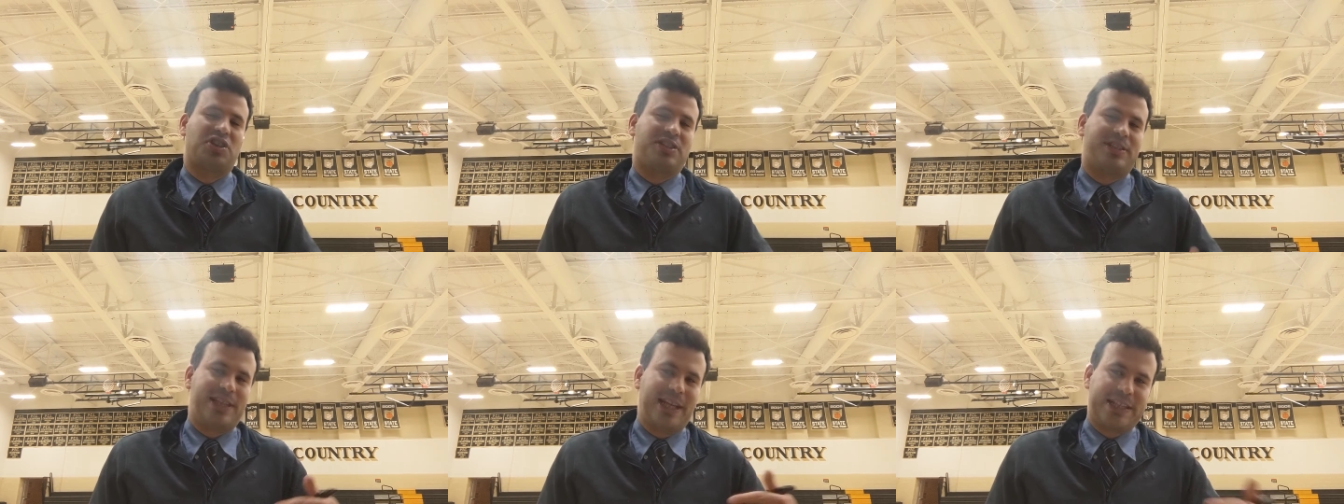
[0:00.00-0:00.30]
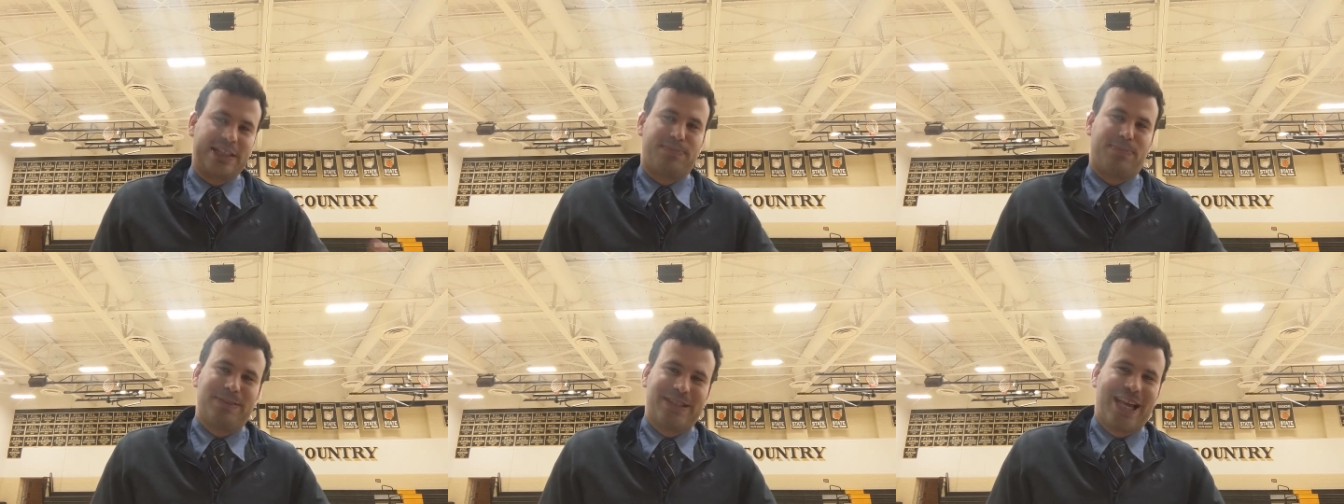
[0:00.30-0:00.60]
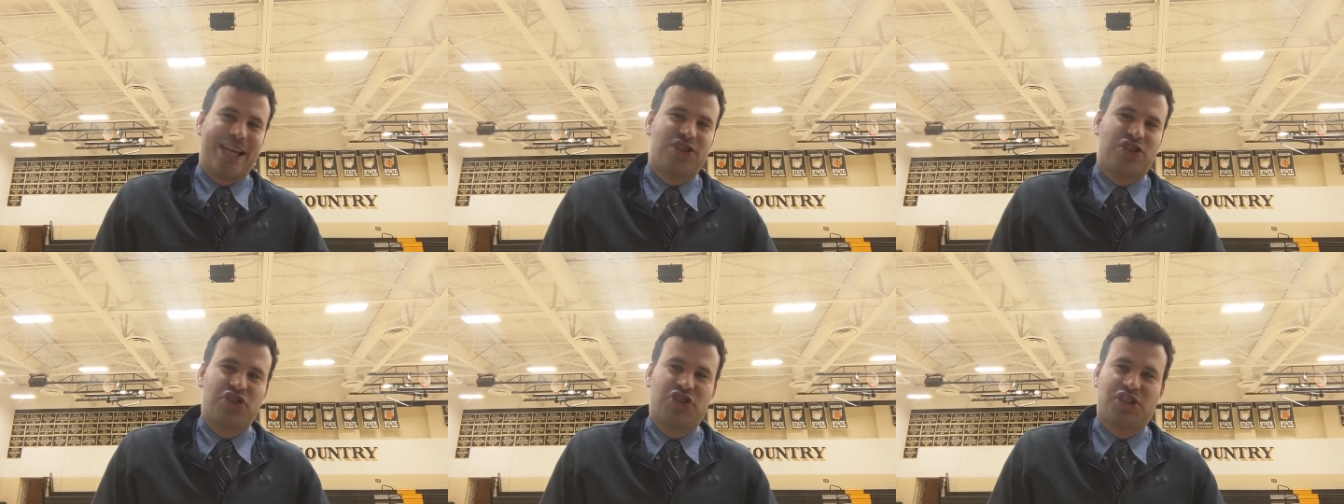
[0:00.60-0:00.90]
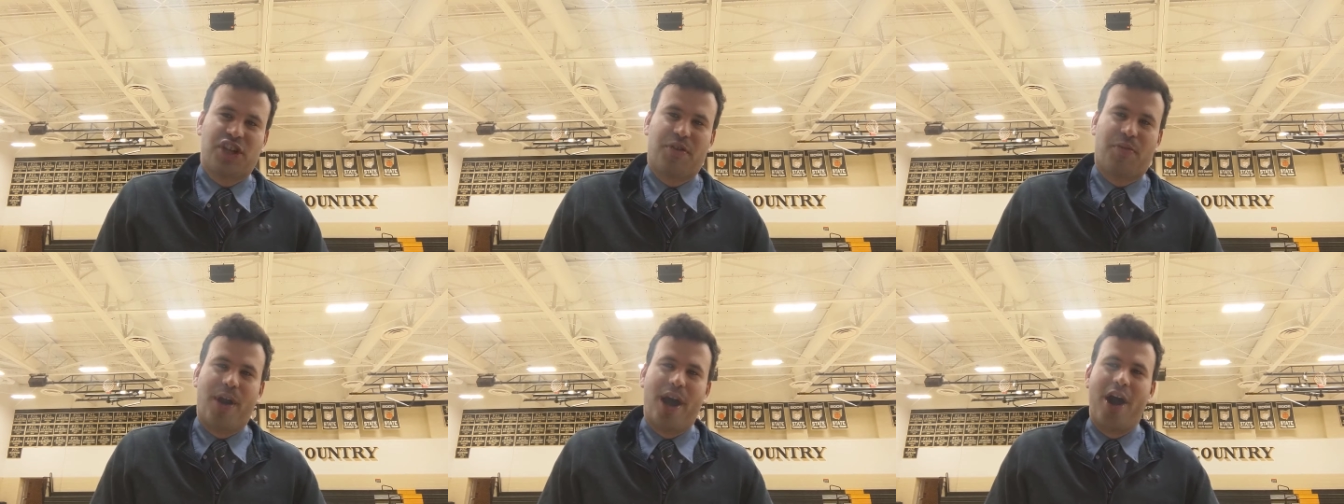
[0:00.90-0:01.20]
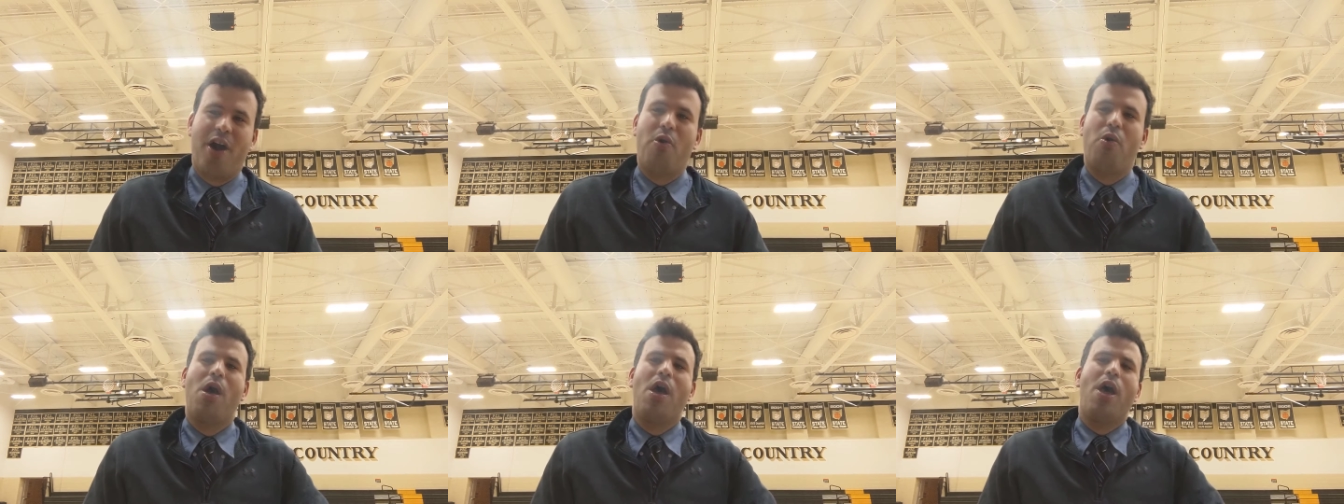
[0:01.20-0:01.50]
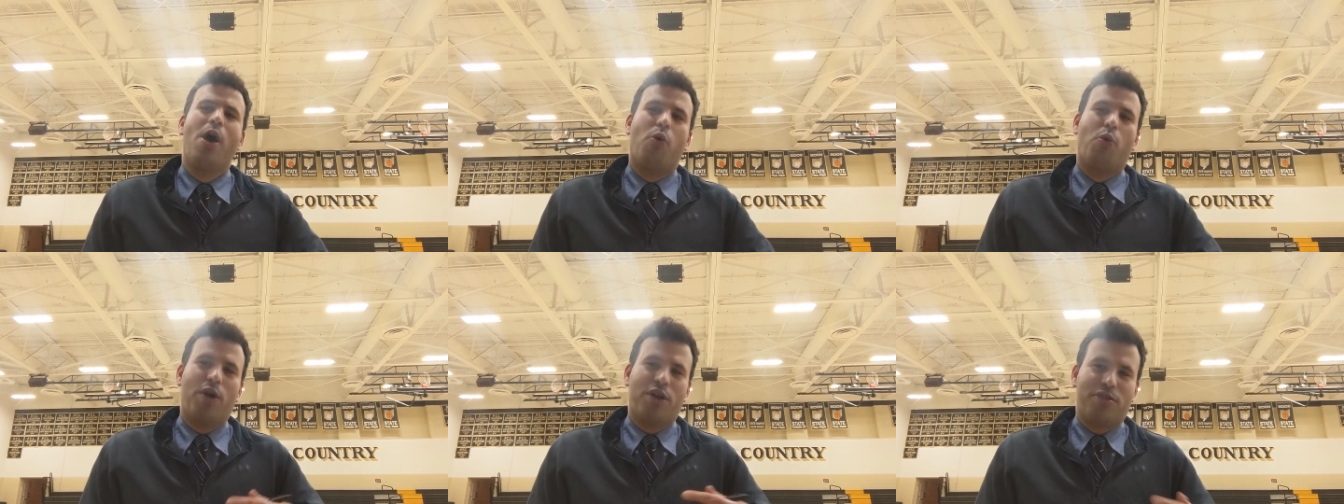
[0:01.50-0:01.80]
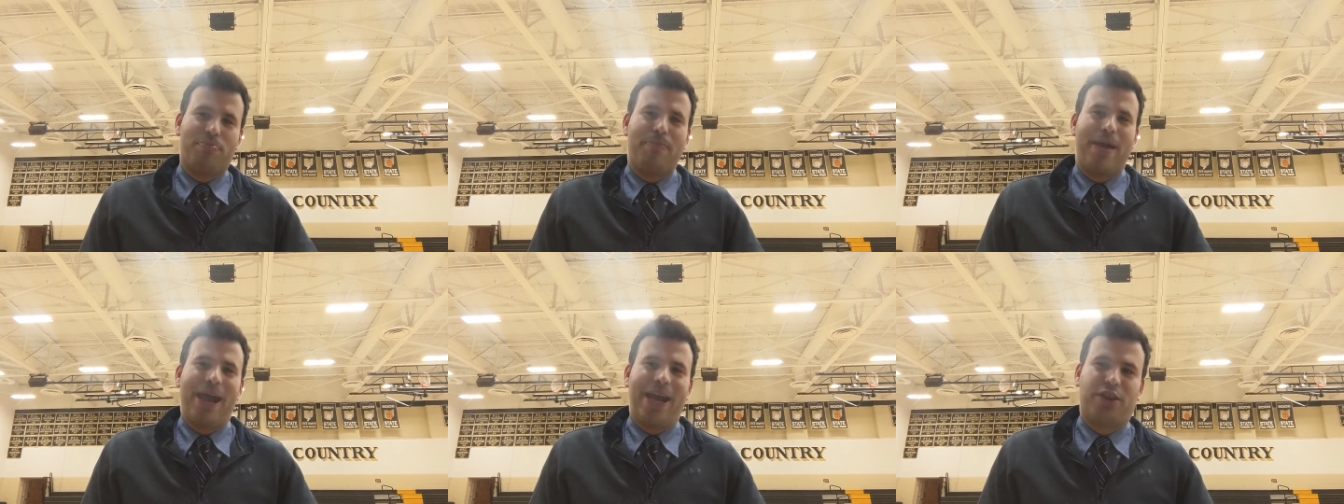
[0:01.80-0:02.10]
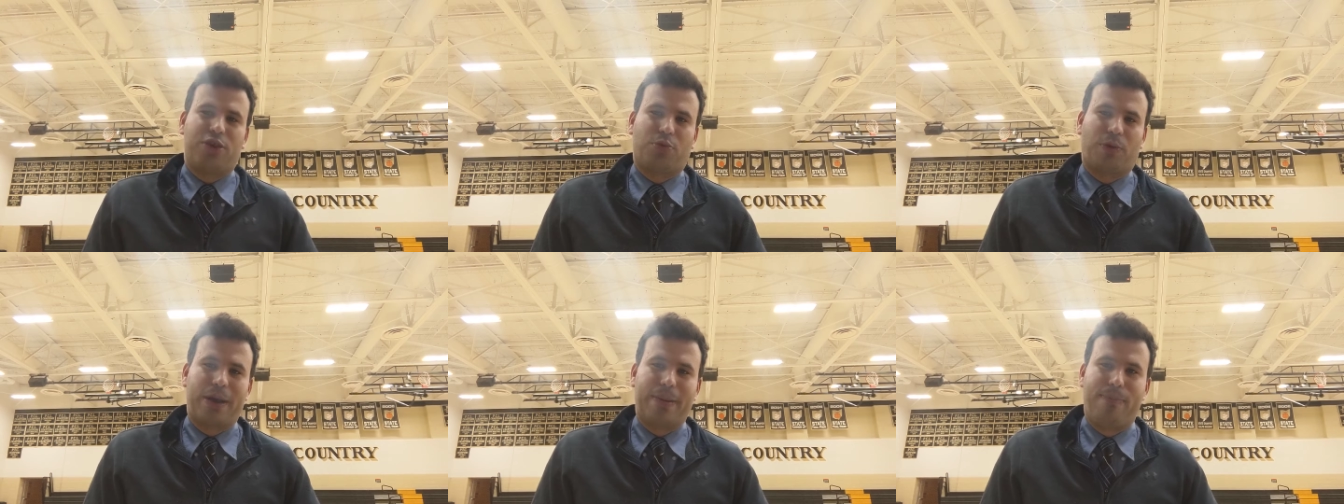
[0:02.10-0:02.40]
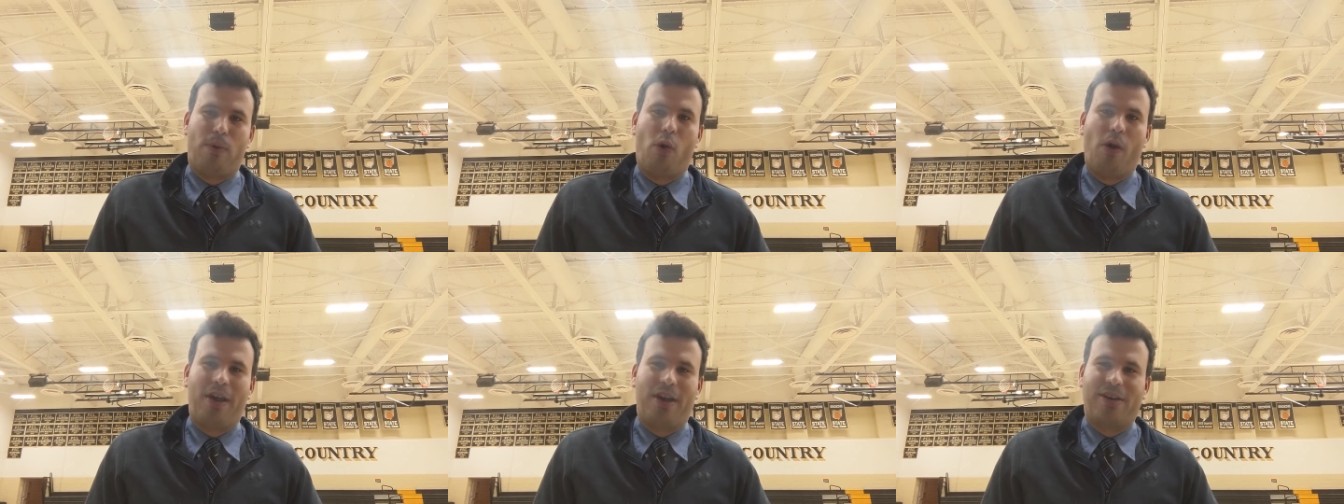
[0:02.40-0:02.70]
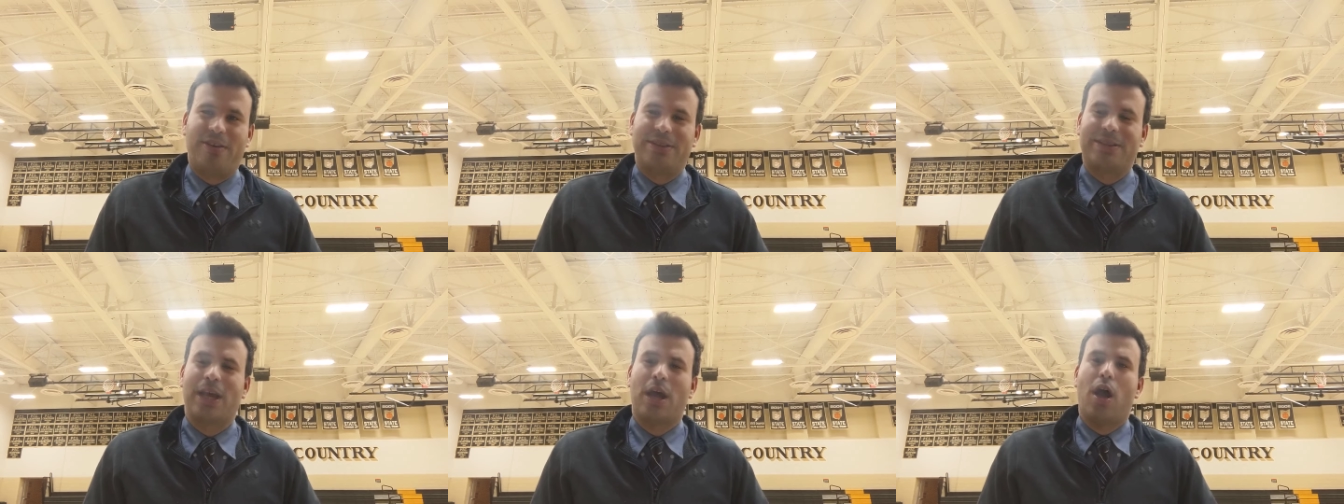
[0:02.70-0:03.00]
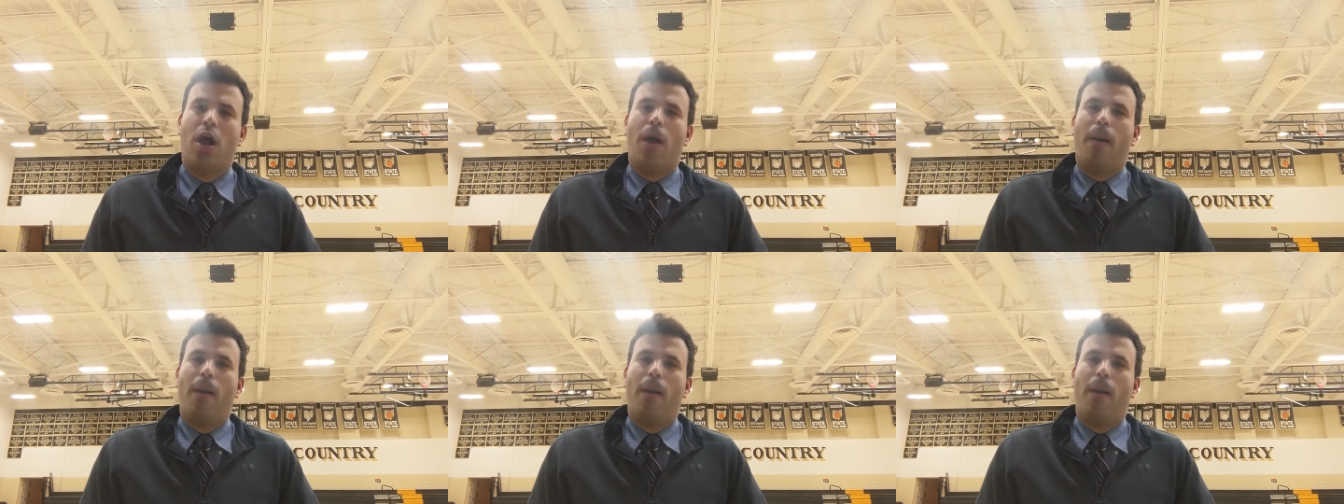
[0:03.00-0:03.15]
six possessions in a row with made three pointers.